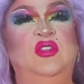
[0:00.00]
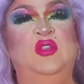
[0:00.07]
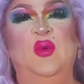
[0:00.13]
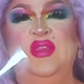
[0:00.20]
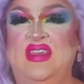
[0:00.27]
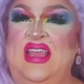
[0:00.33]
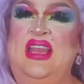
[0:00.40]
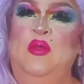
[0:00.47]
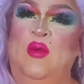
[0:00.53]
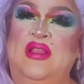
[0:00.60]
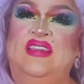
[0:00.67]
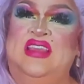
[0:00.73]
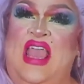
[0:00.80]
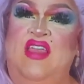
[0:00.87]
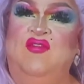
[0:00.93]
Does anyone
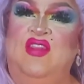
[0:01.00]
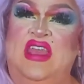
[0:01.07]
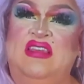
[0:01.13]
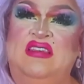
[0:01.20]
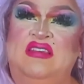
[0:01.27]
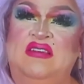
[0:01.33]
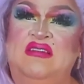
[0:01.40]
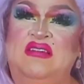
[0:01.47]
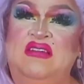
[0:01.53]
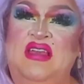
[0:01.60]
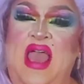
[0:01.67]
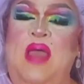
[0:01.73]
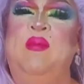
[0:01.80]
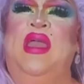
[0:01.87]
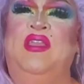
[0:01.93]
save this?
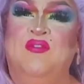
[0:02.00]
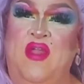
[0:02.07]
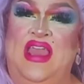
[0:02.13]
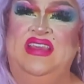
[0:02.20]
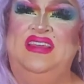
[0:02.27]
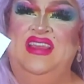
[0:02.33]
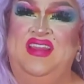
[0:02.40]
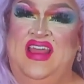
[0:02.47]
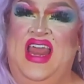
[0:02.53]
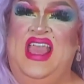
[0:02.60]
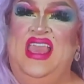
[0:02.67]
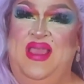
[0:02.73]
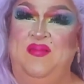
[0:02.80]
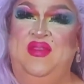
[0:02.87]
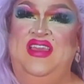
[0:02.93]
Am I crazy that I
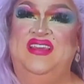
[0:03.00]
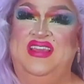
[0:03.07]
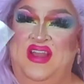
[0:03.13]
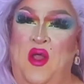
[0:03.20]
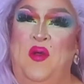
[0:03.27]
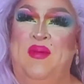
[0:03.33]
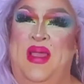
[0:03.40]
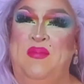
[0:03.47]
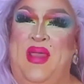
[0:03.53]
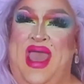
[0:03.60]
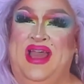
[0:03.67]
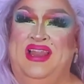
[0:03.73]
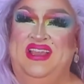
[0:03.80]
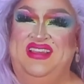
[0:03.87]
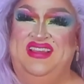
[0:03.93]
keep these in all my
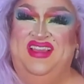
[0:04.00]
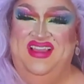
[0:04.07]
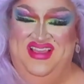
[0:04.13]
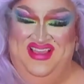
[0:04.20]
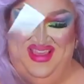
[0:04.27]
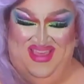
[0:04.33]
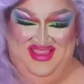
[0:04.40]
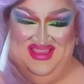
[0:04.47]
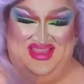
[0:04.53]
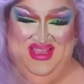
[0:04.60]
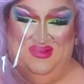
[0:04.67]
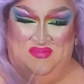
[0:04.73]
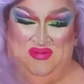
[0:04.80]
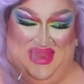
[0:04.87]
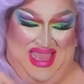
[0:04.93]
palettes? This
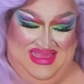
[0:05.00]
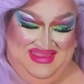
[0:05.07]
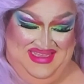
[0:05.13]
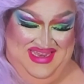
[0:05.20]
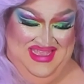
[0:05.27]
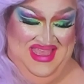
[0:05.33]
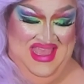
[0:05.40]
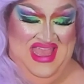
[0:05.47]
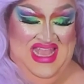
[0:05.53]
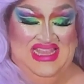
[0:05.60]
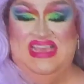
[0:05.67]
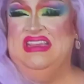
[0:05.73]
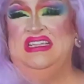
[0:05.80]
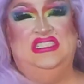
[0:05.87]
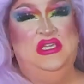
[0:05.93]
little plastic.
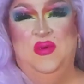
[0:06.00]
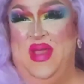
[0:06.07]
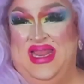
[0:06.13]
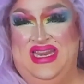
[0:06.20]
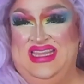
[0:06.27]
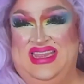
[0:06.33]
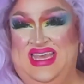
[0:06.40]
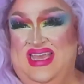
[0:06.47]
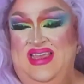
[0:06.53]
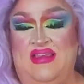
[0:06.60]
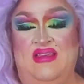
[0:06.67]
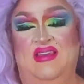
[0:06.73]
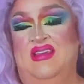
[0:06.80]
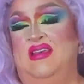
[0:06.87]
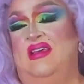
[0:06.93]
Does it do anything?
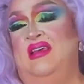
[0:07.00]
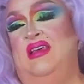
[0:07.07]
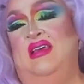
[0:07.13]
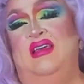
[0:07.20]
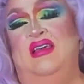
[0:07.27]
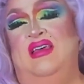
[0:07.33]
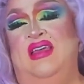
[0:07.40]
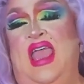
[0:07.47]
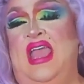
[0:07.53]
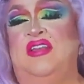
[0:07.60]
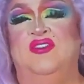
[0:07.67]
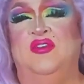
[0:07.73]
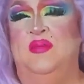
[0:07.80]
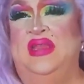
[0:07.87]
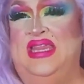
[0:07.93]

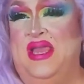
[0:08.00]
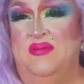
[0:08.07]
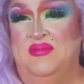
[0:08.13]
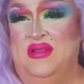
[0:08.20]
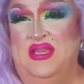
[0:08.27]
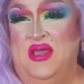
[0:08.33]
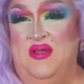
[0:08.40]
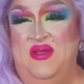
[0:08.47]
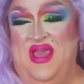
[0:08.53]
Answer me down below.